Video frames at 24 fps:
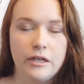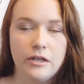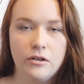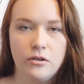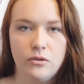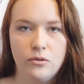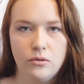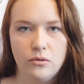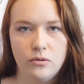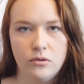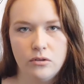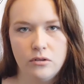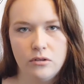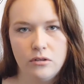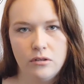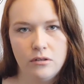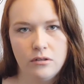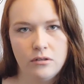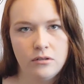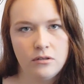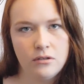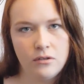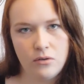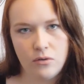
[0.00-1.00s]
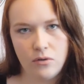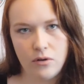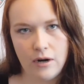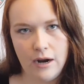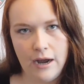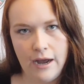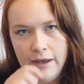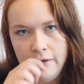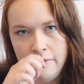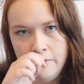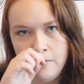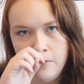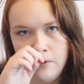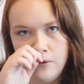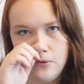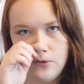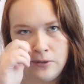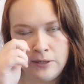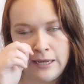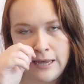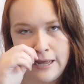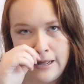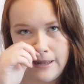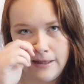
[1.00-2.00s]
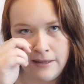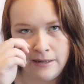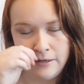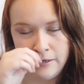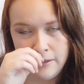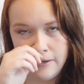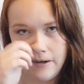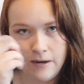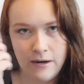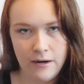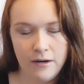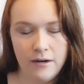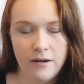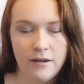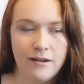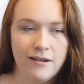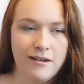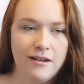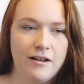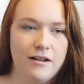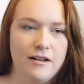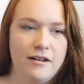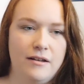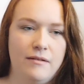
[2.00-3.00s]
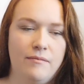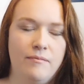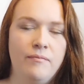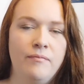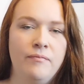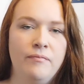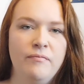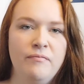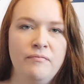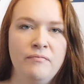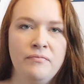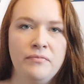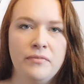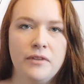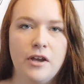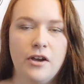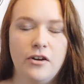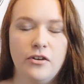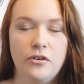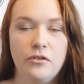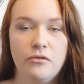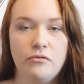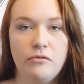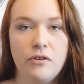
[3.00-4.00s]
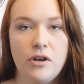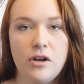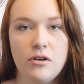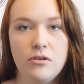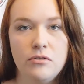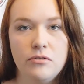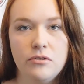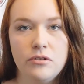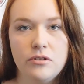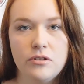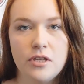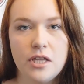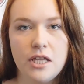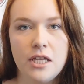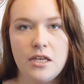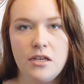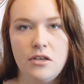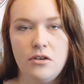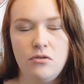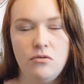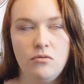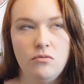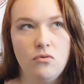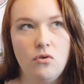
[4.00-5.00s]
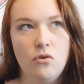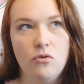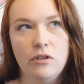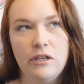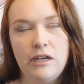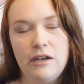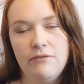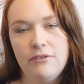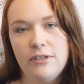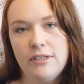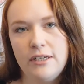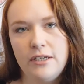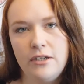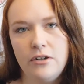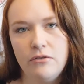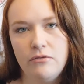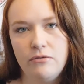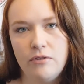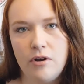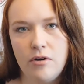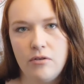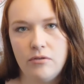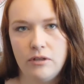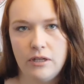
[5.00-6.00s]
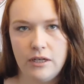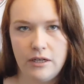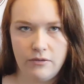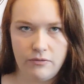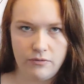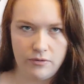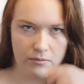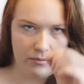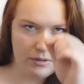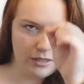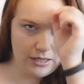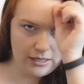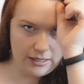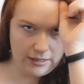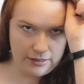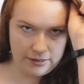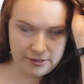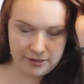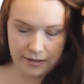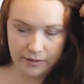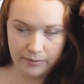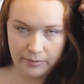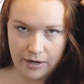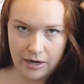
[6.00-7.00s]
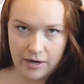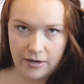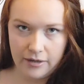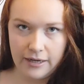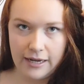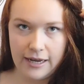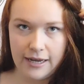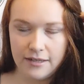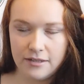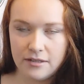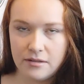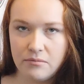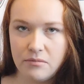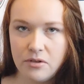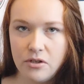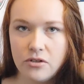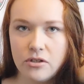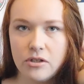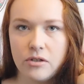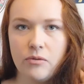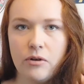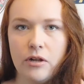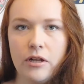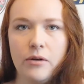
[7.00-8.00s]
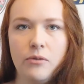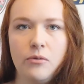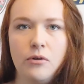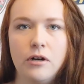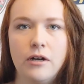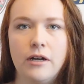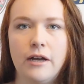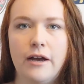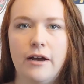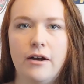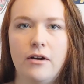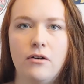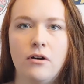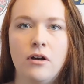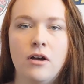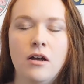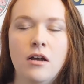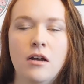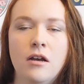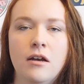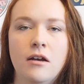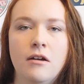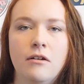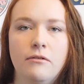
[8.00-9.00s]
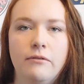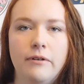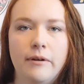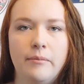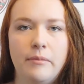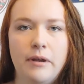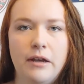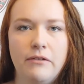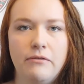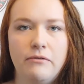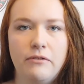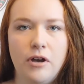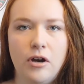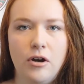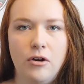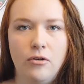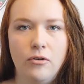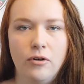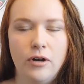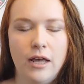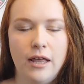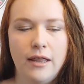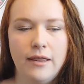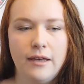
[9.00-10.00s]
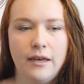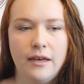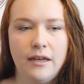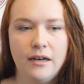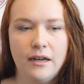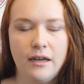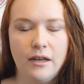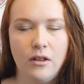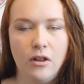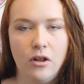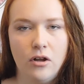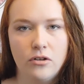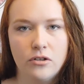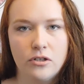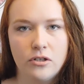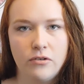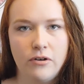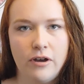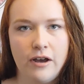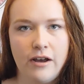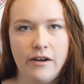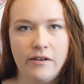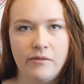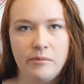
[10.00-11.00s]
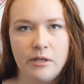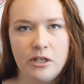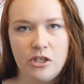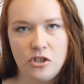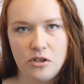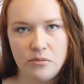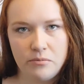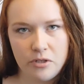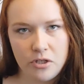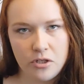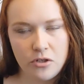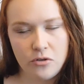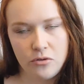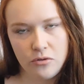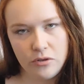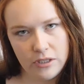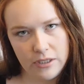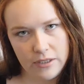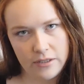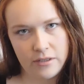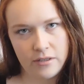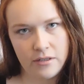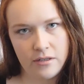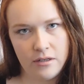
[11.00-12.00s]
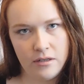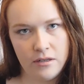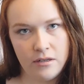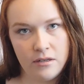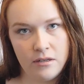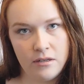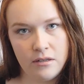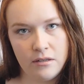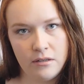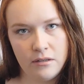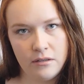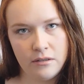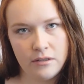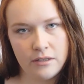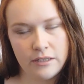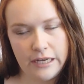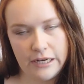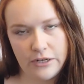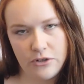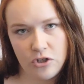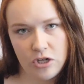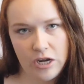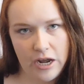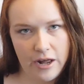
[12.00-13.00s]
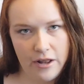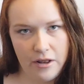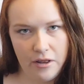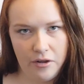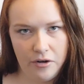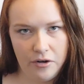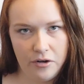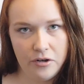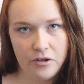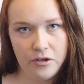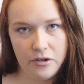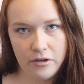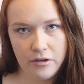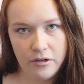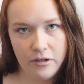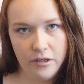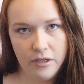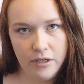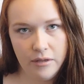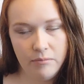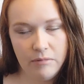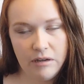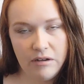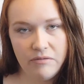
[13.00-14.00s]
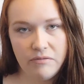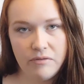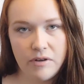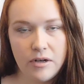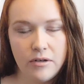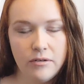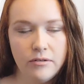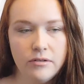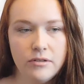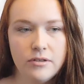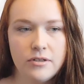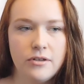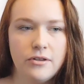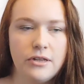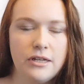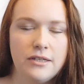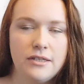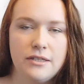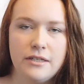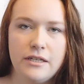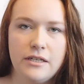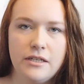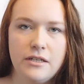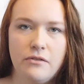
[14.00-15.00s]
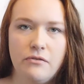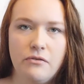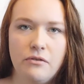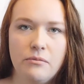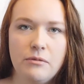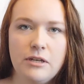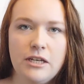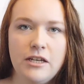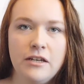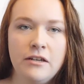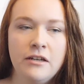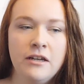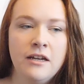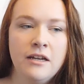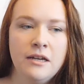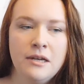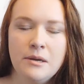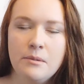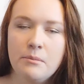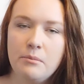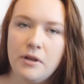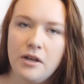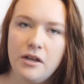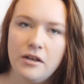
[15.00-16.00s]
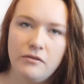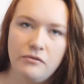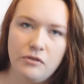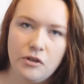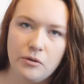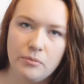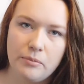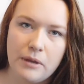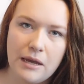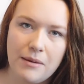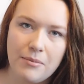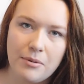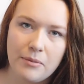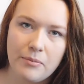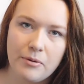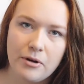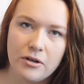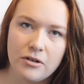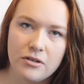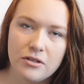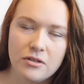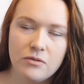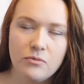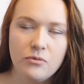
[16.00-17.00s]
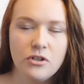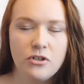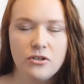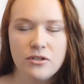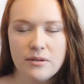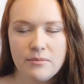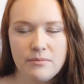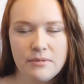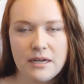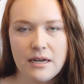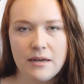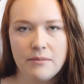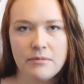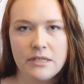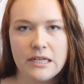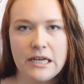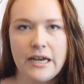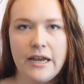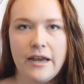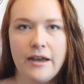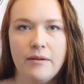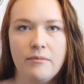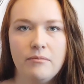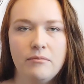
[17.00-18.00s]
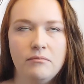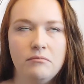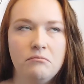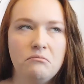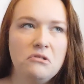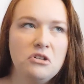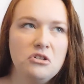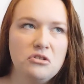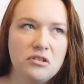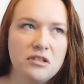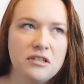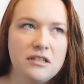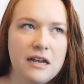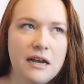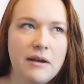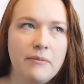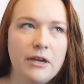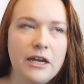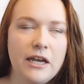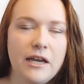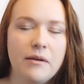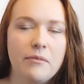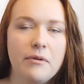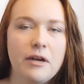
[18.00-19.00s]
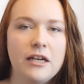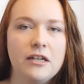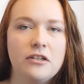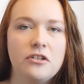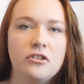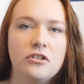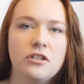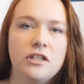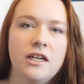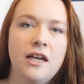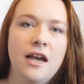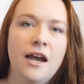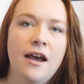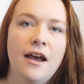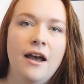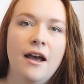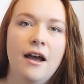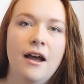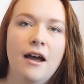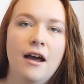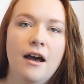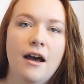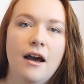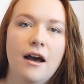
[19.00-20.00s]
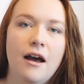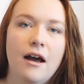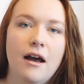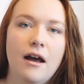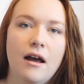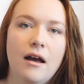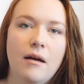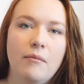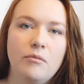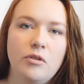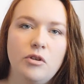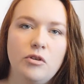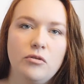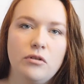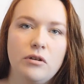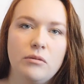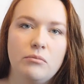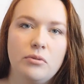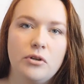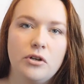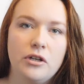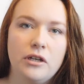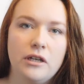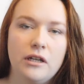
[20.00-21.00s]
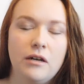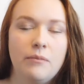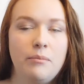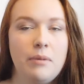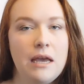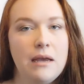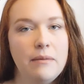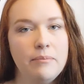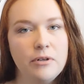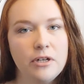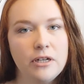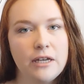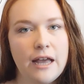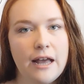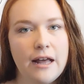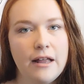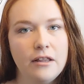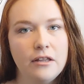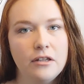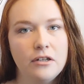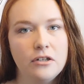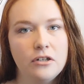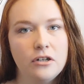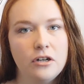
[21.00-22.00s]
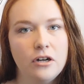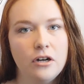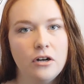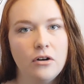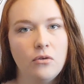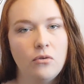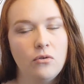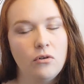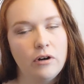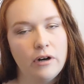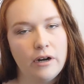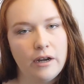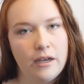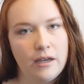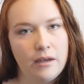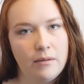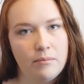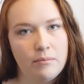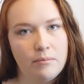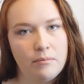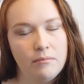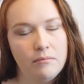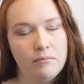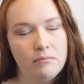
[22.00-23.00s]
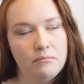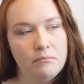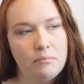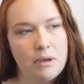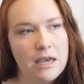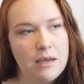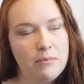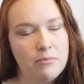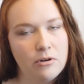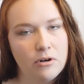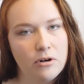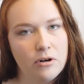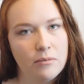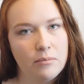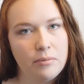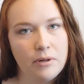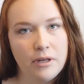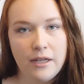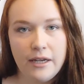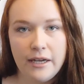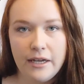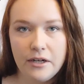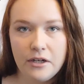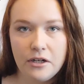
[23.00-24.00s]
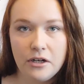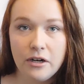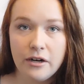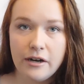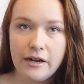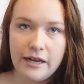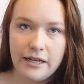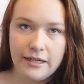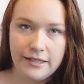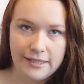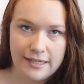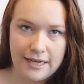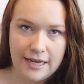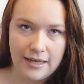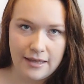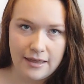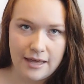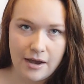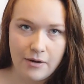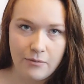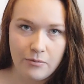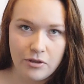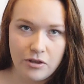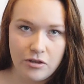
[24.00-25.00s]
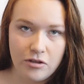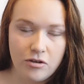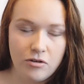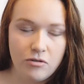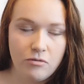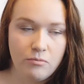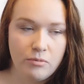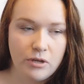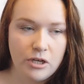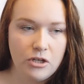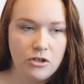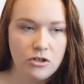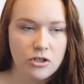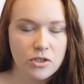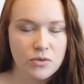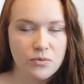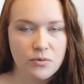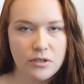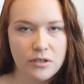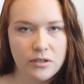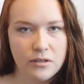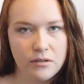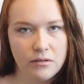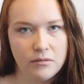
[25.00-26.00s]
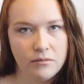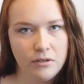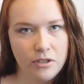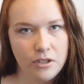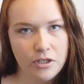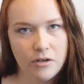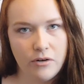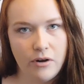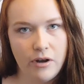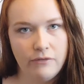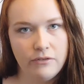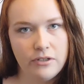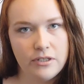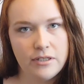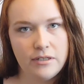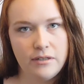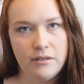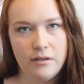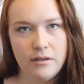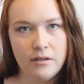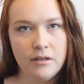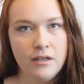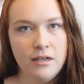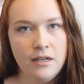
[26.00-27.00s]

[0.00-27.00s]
a Google or iPhone calendar on your phone so that you only have to take your phone. Like for me, I listen to podcasts and music while I work out from my phone, and then I'll also have my gym to-do list / calendar in my phone, so that's easy for me. But if you're a paper person, which sometimes I am, most of the time I am actually, you can put it in a paper calendar or a paper planner and take that with you. But you just want to, obviously